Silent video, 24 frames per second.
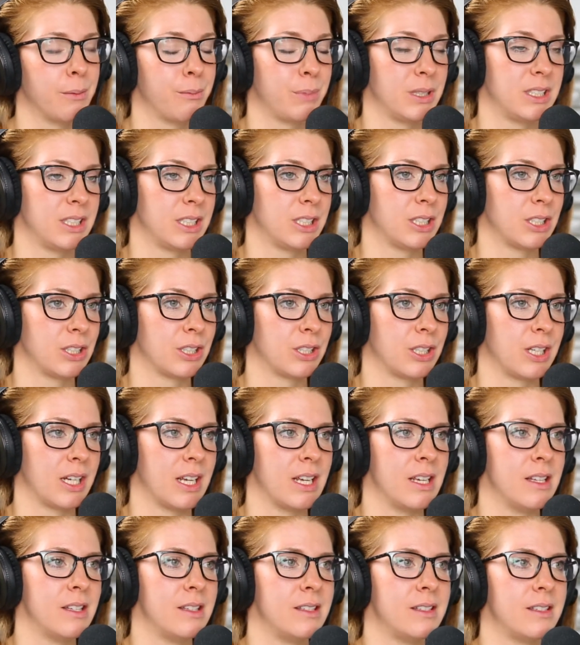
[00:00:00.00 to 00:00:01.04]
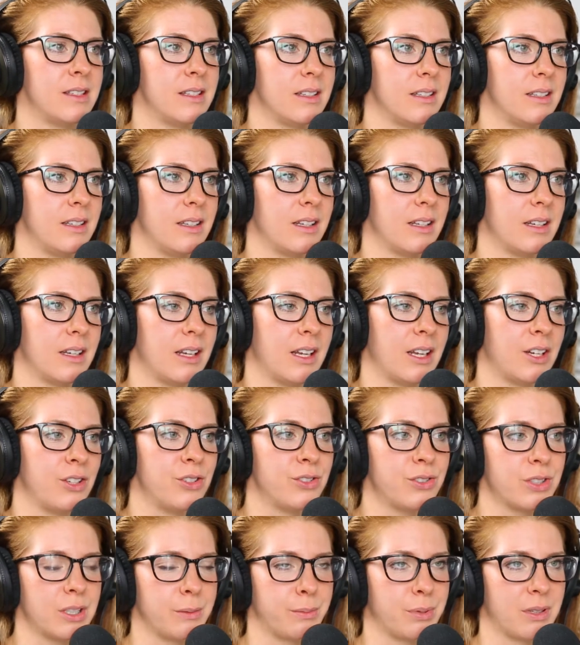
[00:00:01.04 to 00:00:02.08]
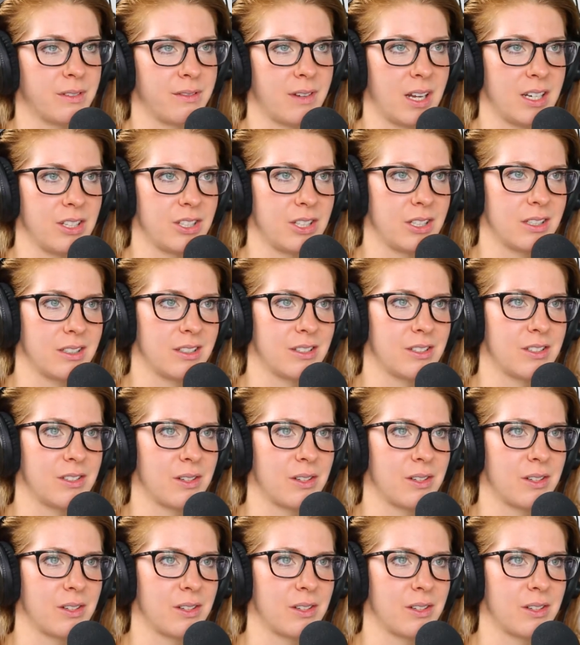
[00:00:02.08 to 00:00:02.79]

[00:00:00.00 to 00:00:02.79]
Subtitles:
in particular is injury prevention.